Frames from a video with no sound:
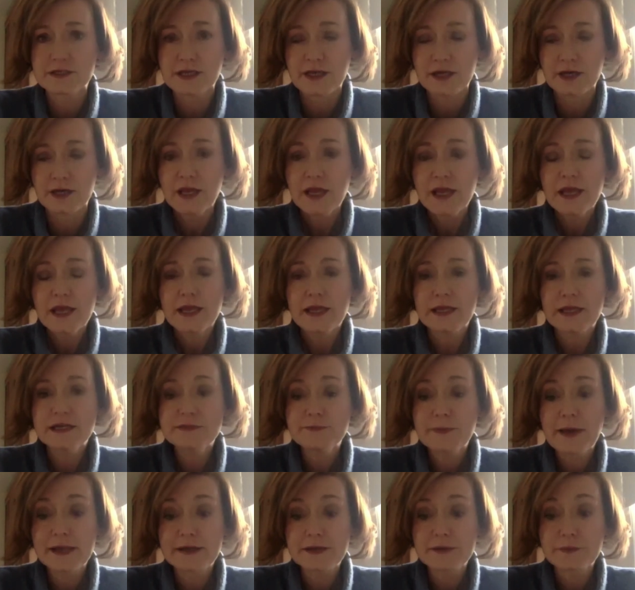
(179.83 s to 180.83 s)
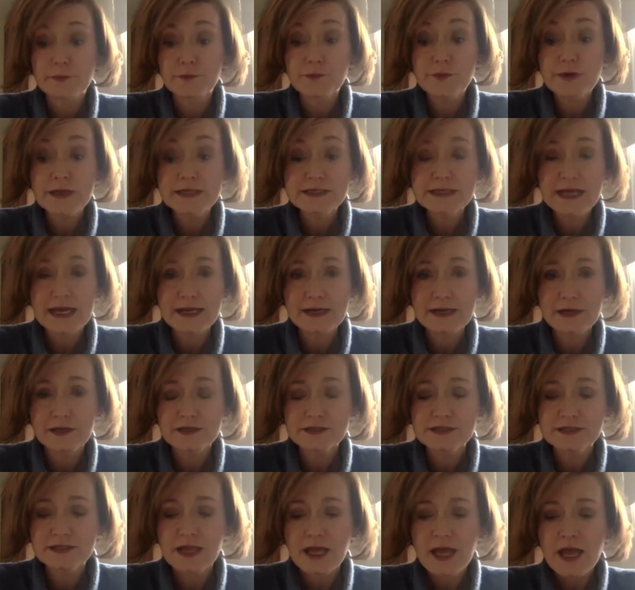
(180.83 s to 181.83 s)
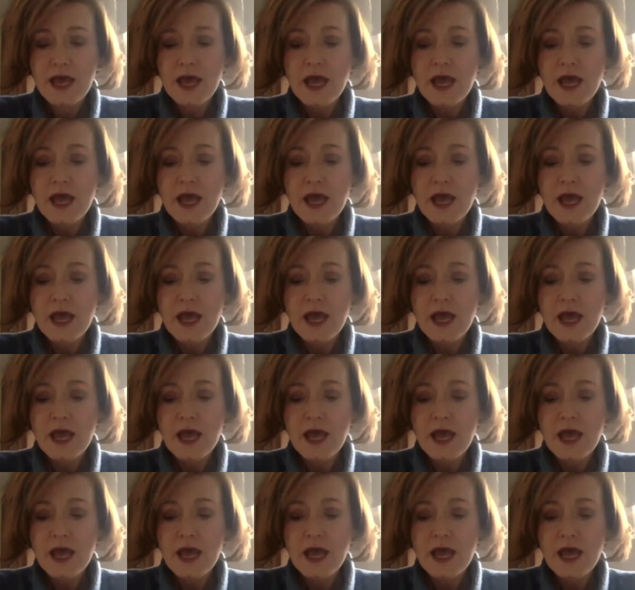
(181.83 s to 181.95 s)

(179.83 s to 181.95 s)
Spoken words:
to independent retailers.